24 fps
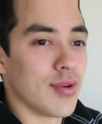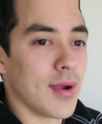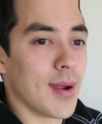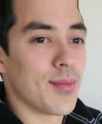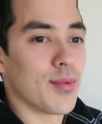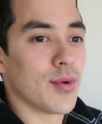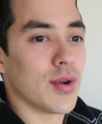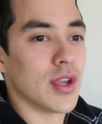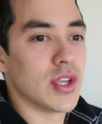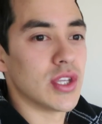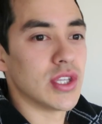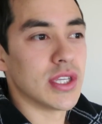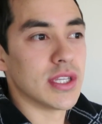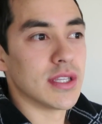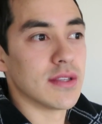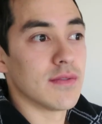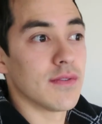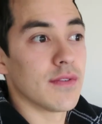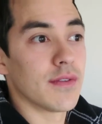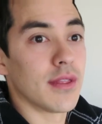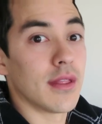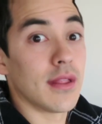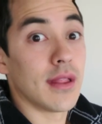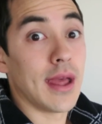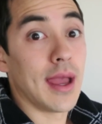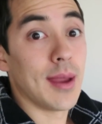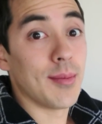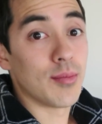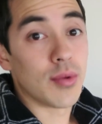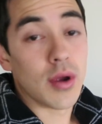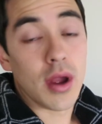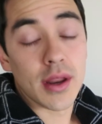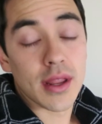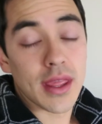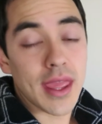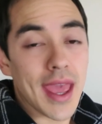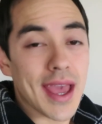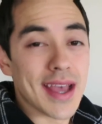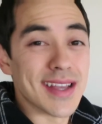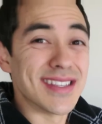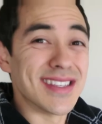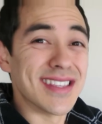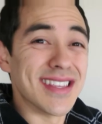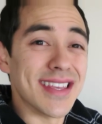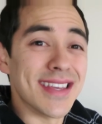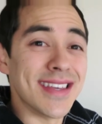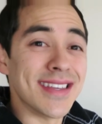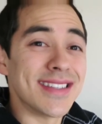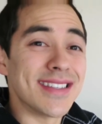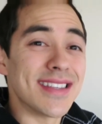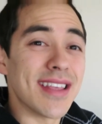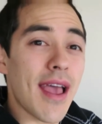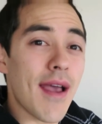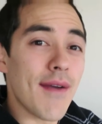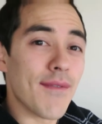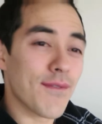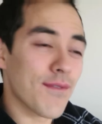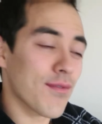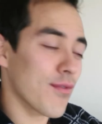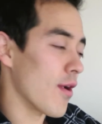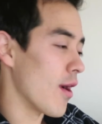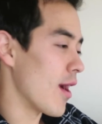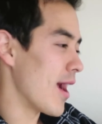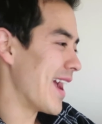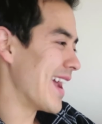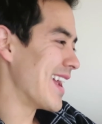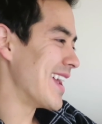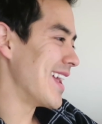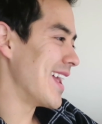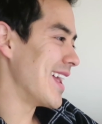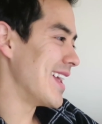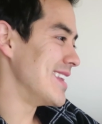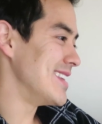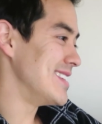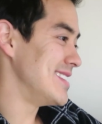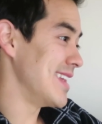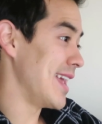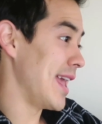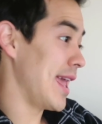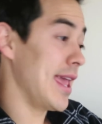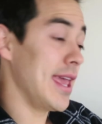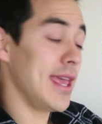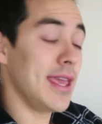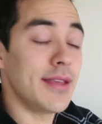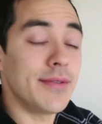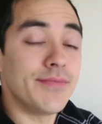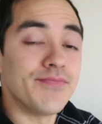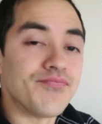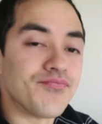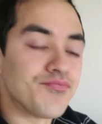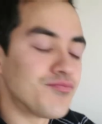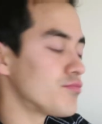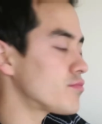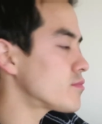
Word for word: preparations for the live broadcast this Friday.